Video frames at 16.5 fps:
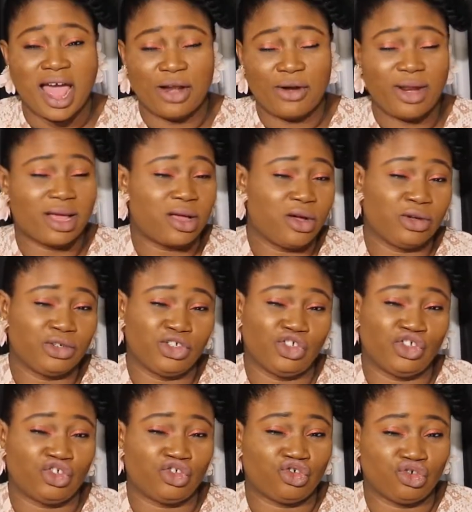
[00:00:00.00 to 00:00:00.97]
know that God's
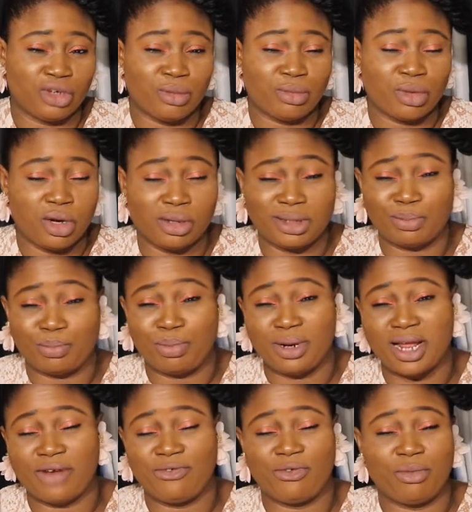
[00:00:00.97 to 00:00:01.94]
dream, God's
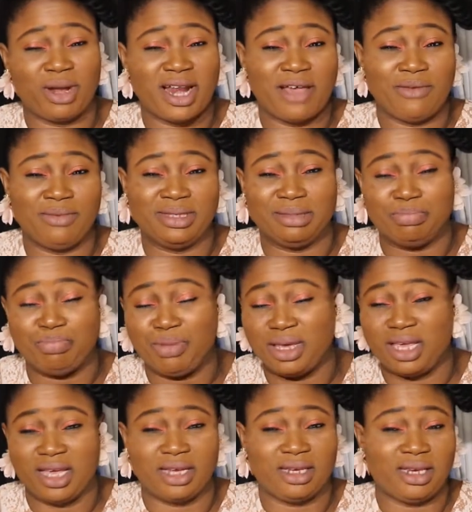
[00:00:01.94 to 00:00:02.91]
plan for my life is
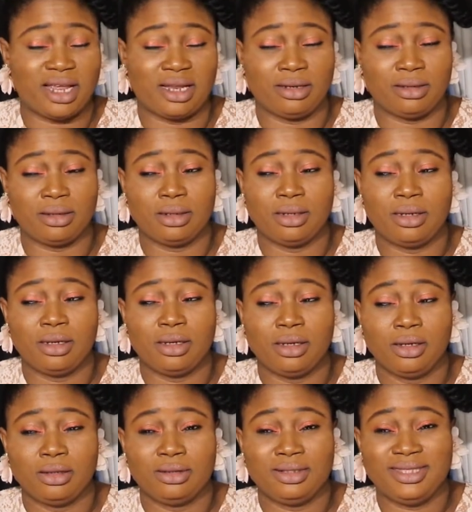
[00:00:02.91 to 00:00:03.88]
bigger than
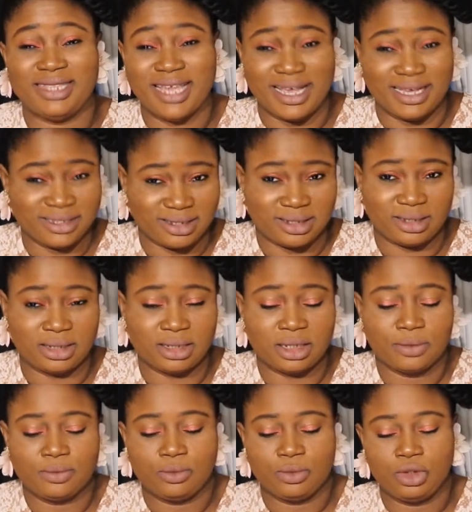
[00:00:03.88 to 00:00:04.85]
this,
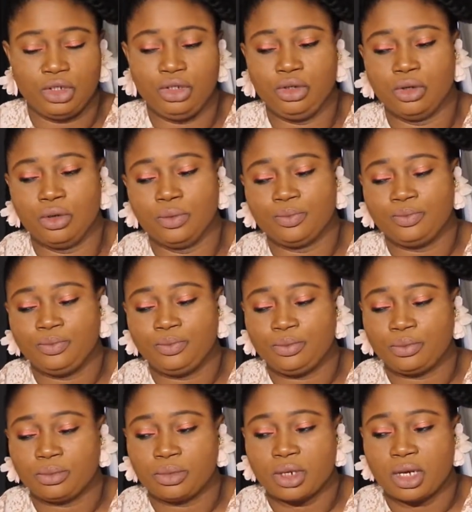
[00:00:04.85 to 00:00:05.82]
you know.
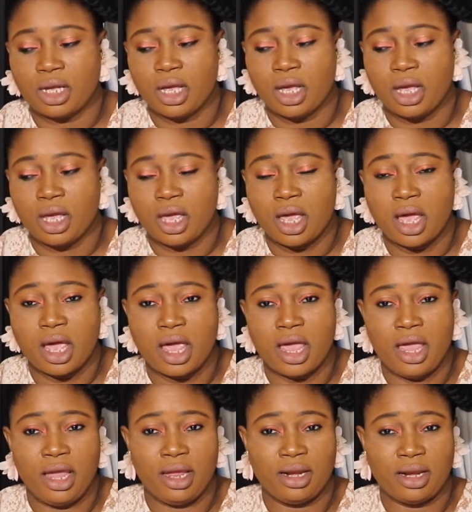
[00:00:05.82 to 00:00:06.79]

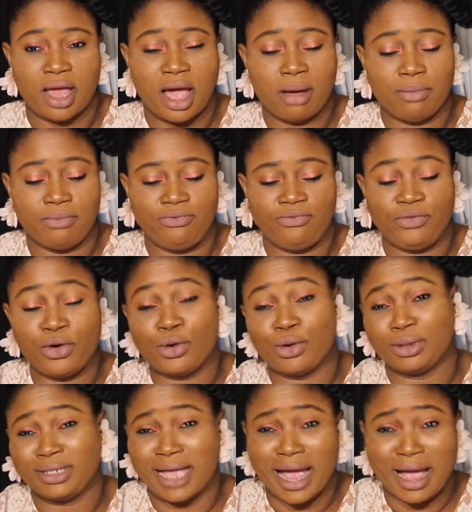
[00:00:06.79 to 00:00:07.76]
And I'm
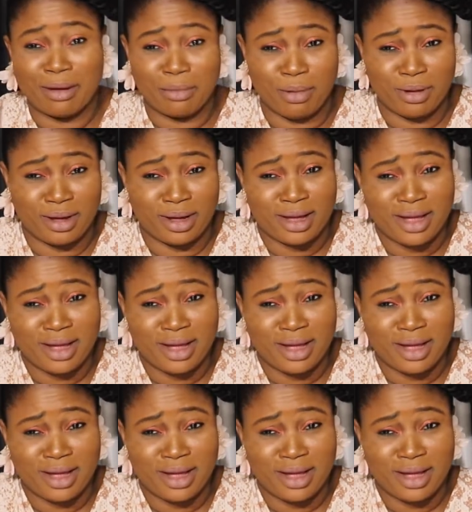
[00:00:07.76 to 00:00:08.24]
focused. I'm